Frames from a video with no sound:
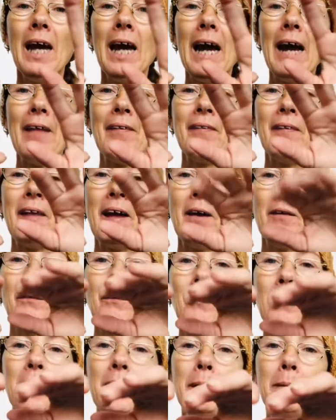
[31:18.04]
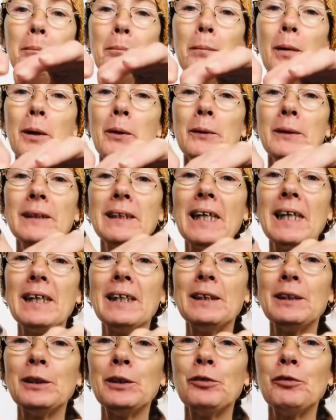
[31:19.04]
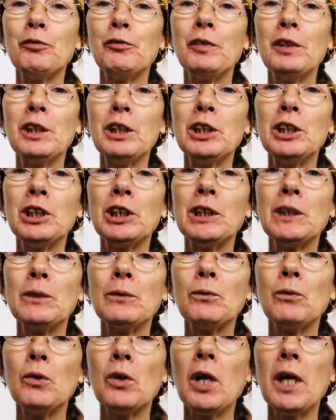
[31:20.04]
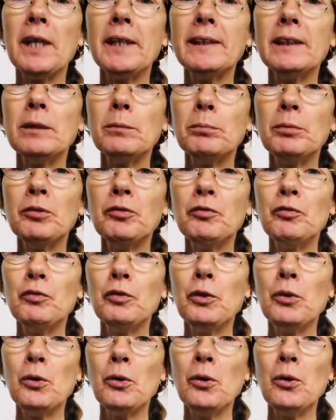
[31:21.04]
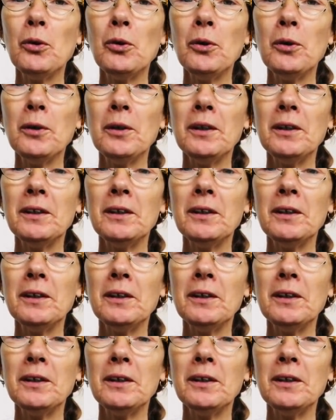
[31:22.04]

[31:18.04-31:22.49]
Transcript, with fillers: And that rainbow's end finishes right before